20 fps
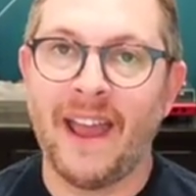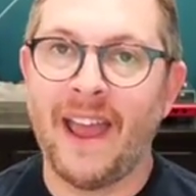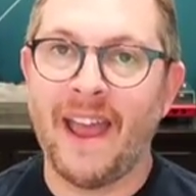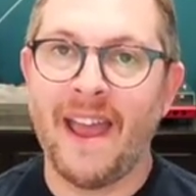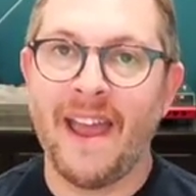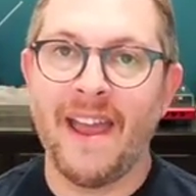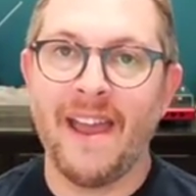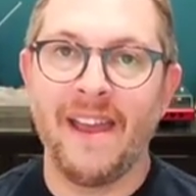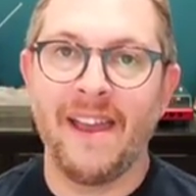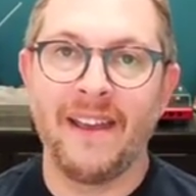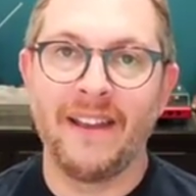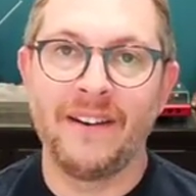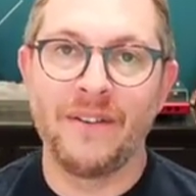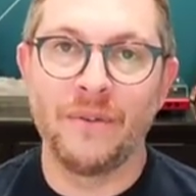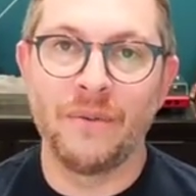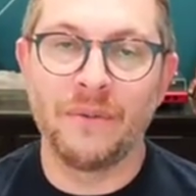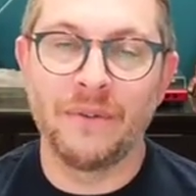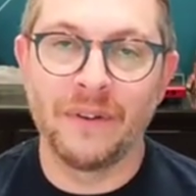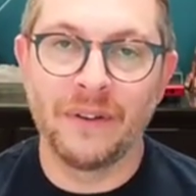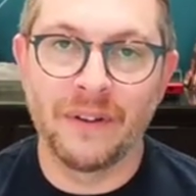
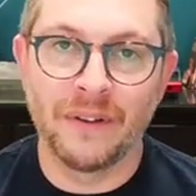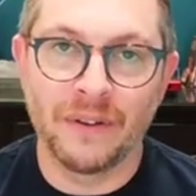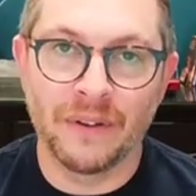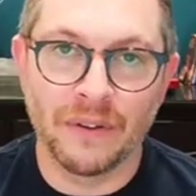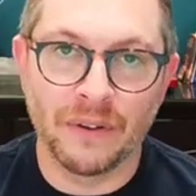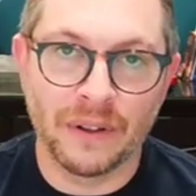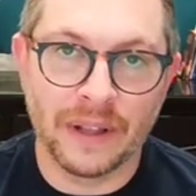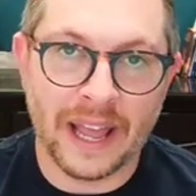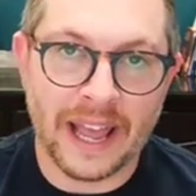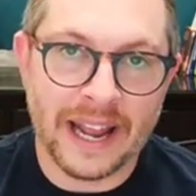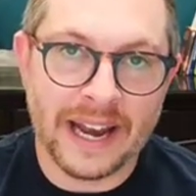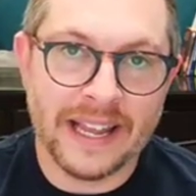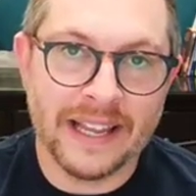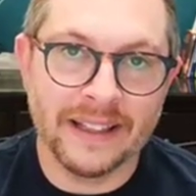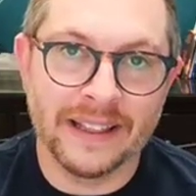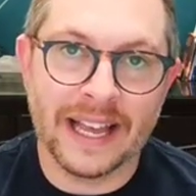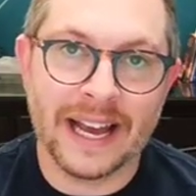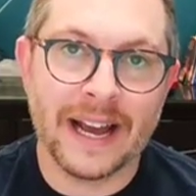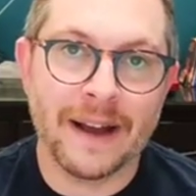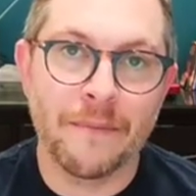And any
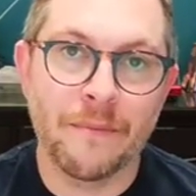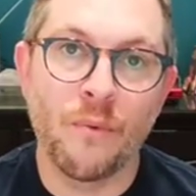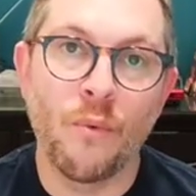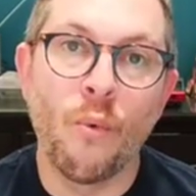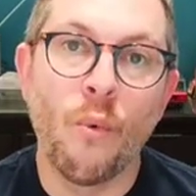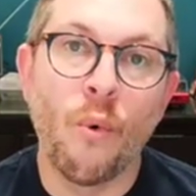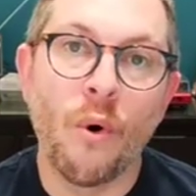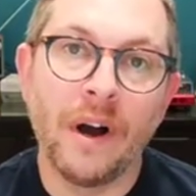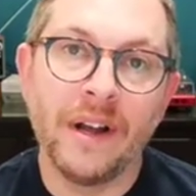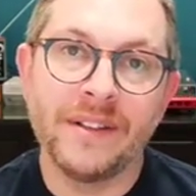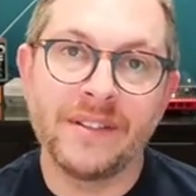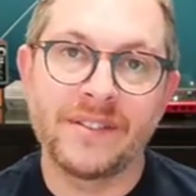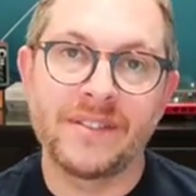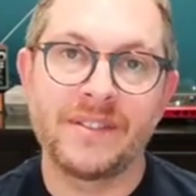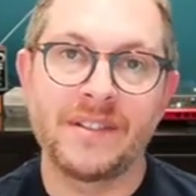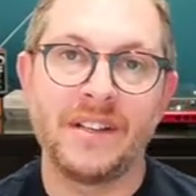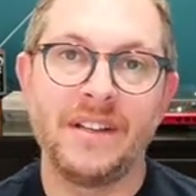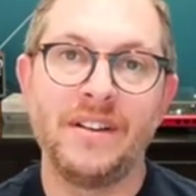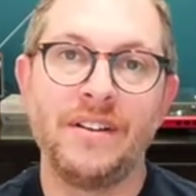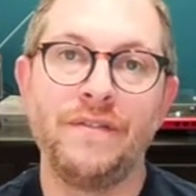lab
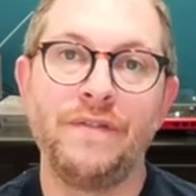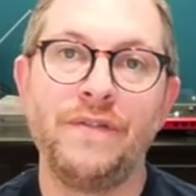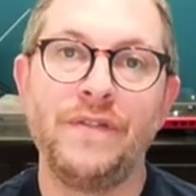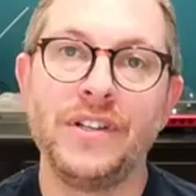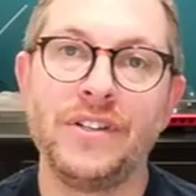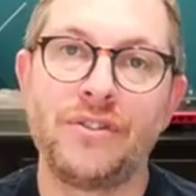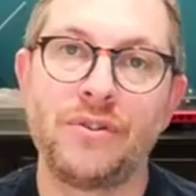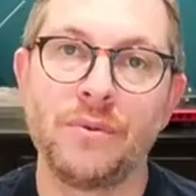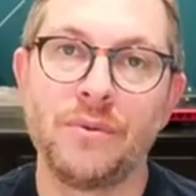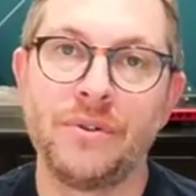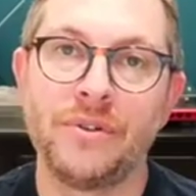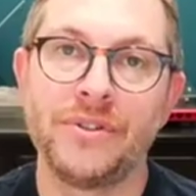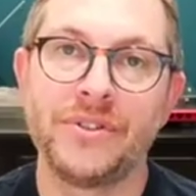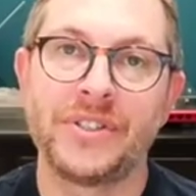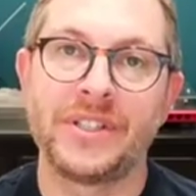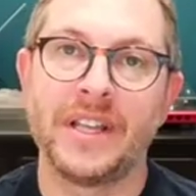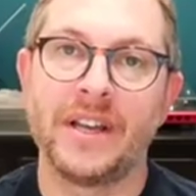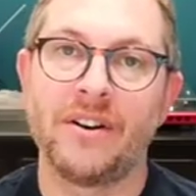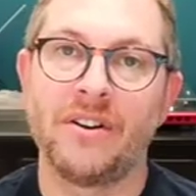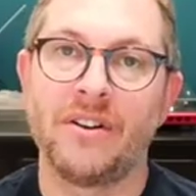wants
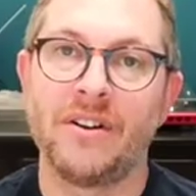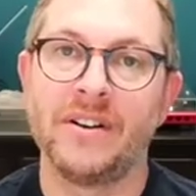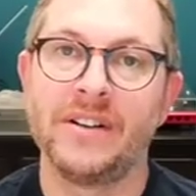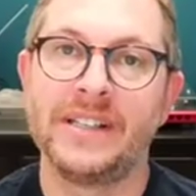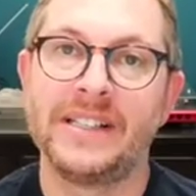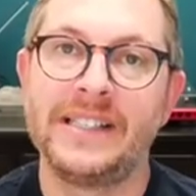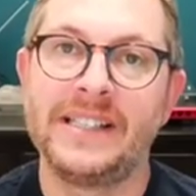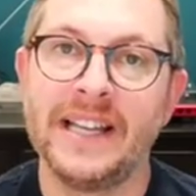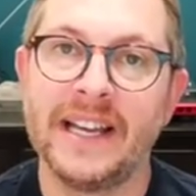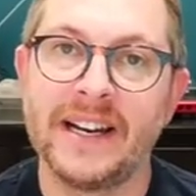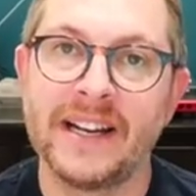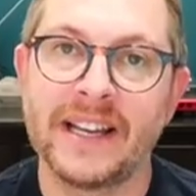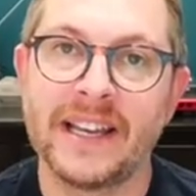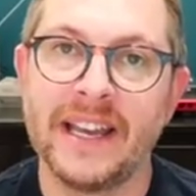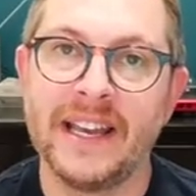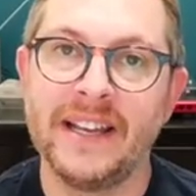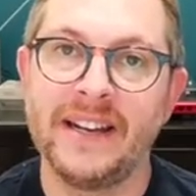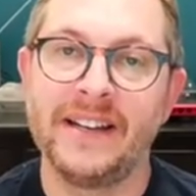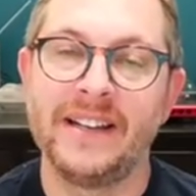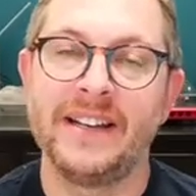individuals that are
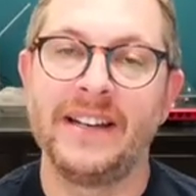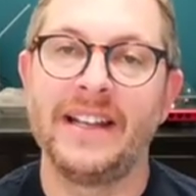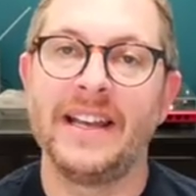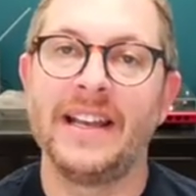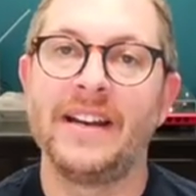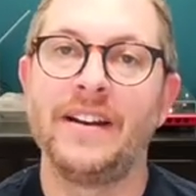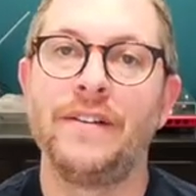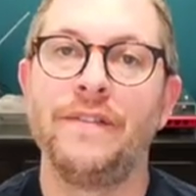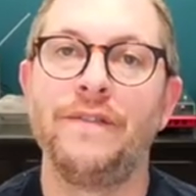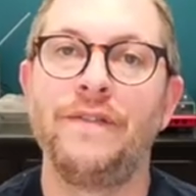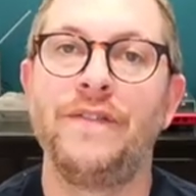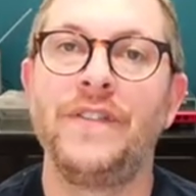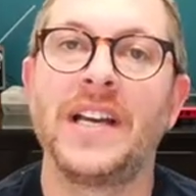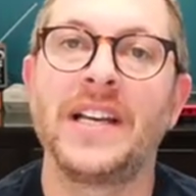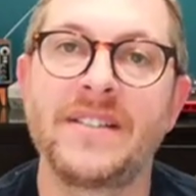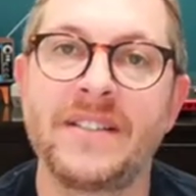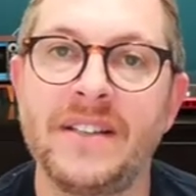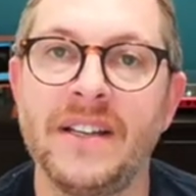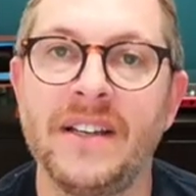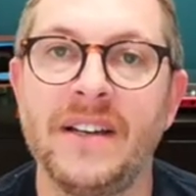dedicated and
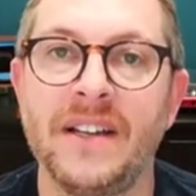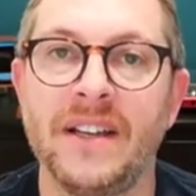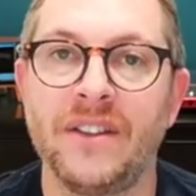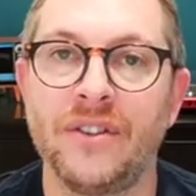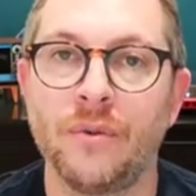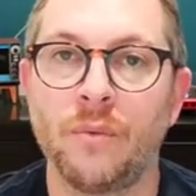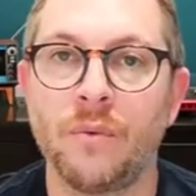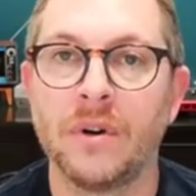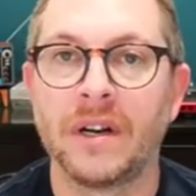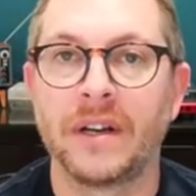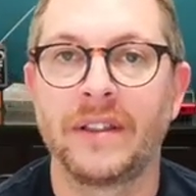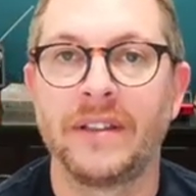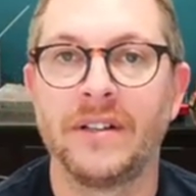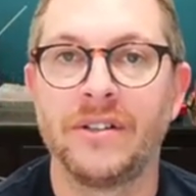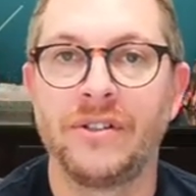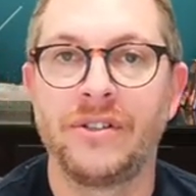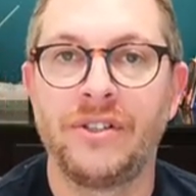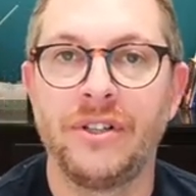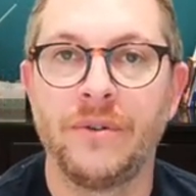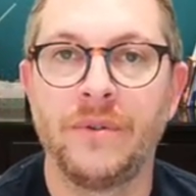invested in the work
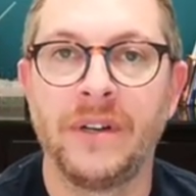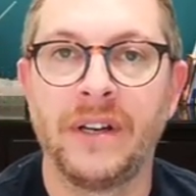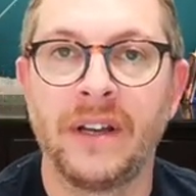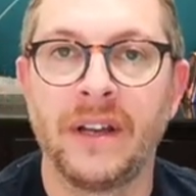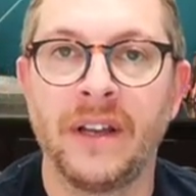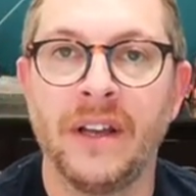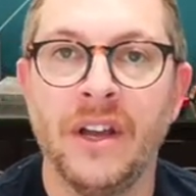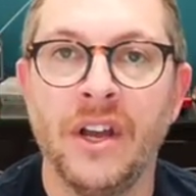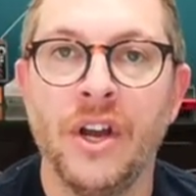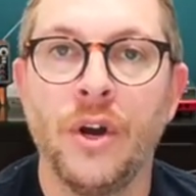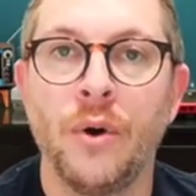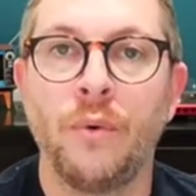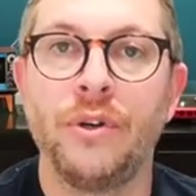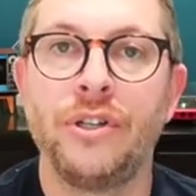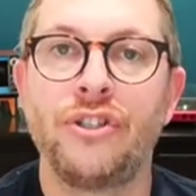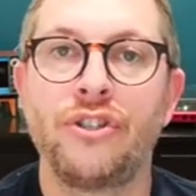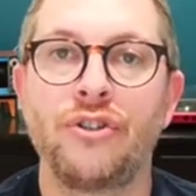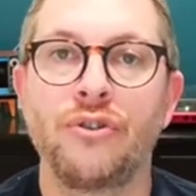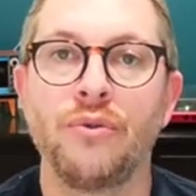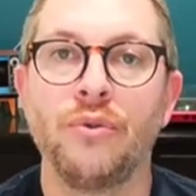they're doing,
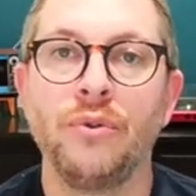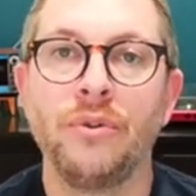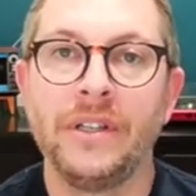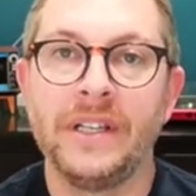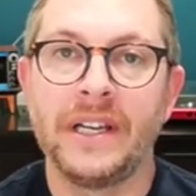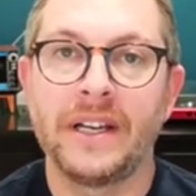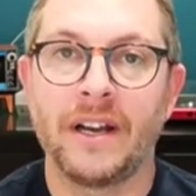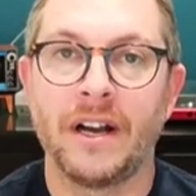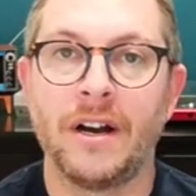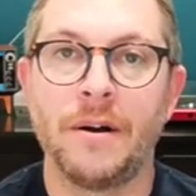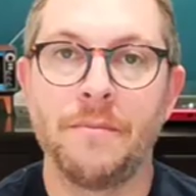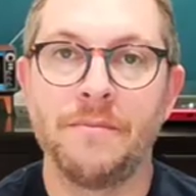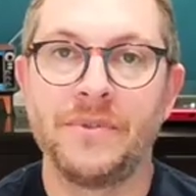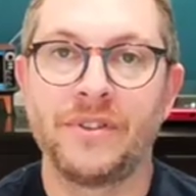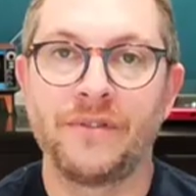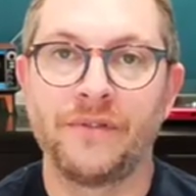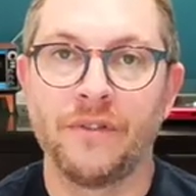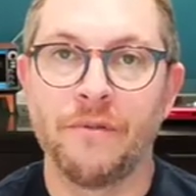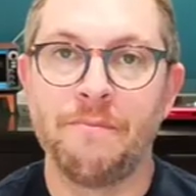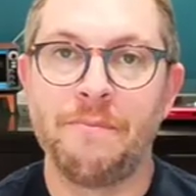which truly
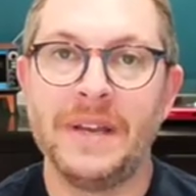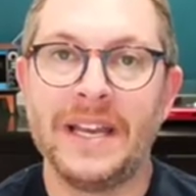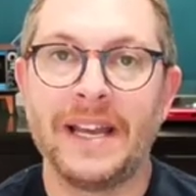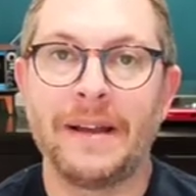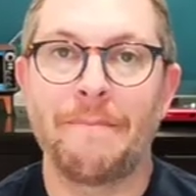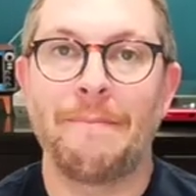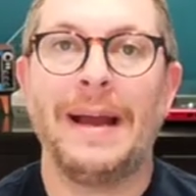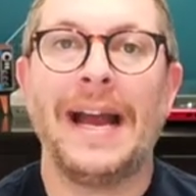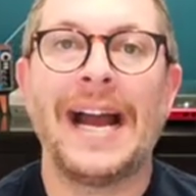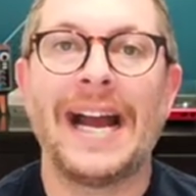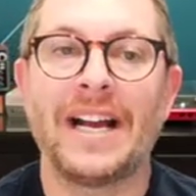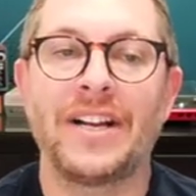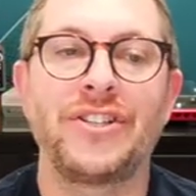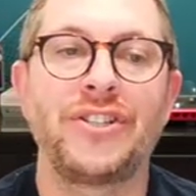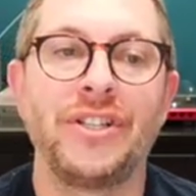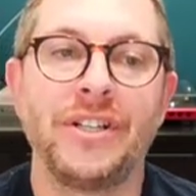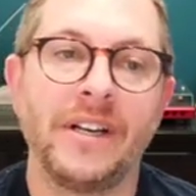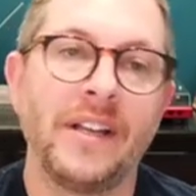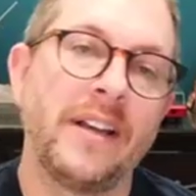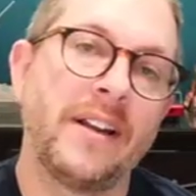comes from being
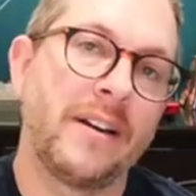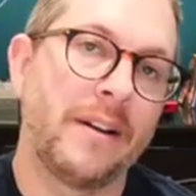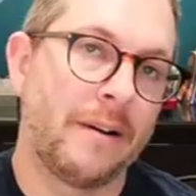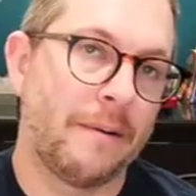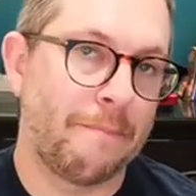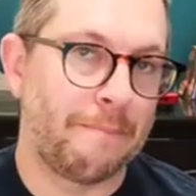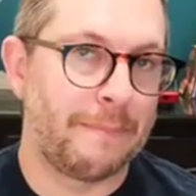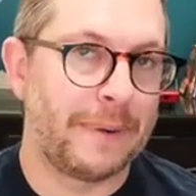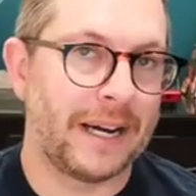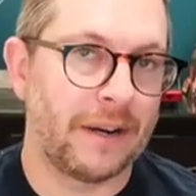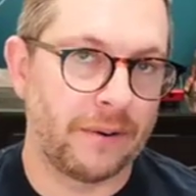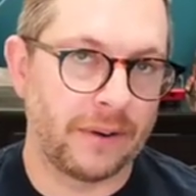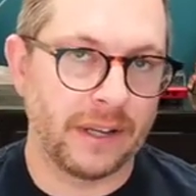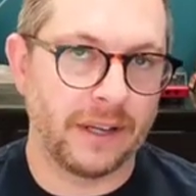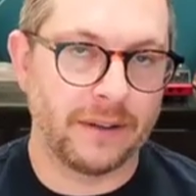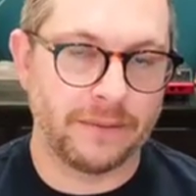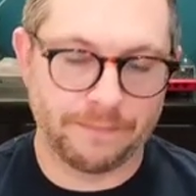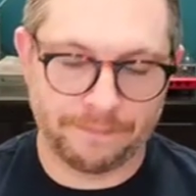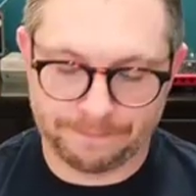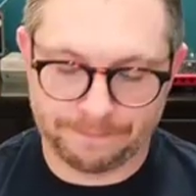passionate about it.